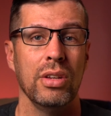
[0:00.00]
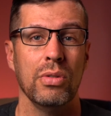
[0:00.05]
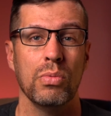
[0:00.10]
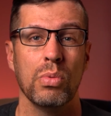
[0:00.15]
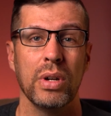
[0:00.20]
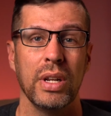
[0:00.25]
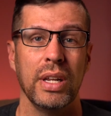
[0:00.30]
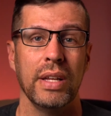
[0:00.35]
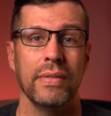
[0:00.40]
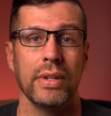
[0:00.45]
and you
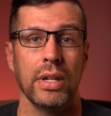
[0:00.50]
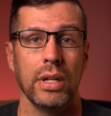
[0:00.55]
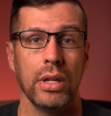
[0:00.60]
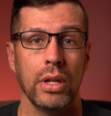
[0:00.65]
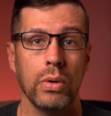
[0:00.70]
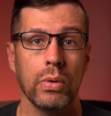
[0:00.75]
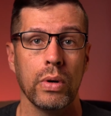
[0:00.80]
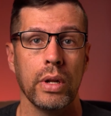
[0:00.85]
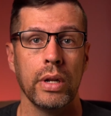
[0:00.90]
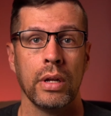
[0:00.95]
wouldn't even
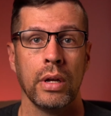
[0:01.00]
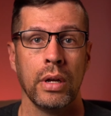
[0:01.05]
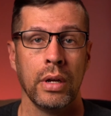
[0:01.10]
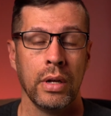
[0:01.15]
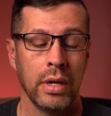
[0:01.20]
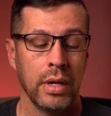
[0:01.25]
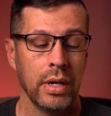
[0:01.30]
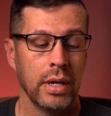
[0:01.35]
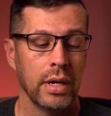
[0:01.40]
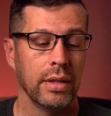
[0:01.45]
know it.
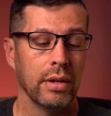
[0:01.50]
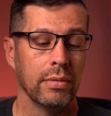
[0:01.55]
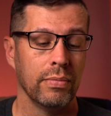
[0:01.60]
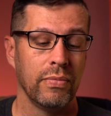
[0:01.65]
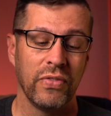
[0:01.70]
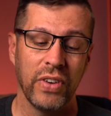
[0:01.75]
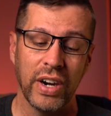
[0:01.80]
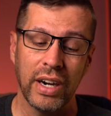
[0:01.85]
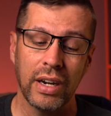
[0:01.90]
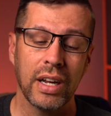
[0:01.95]
They're
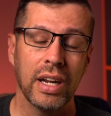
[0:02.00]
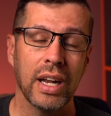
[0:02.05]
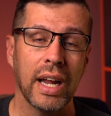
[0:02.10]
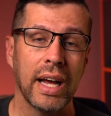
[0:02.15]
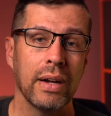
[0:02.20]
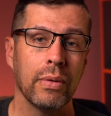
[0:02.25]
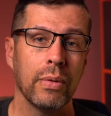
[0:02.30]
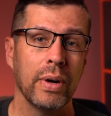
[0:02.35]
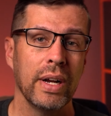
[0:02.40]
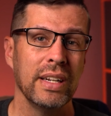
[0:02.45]
fairly
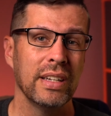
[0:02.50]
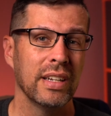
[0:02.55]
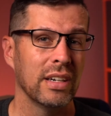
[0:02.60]
lightweight.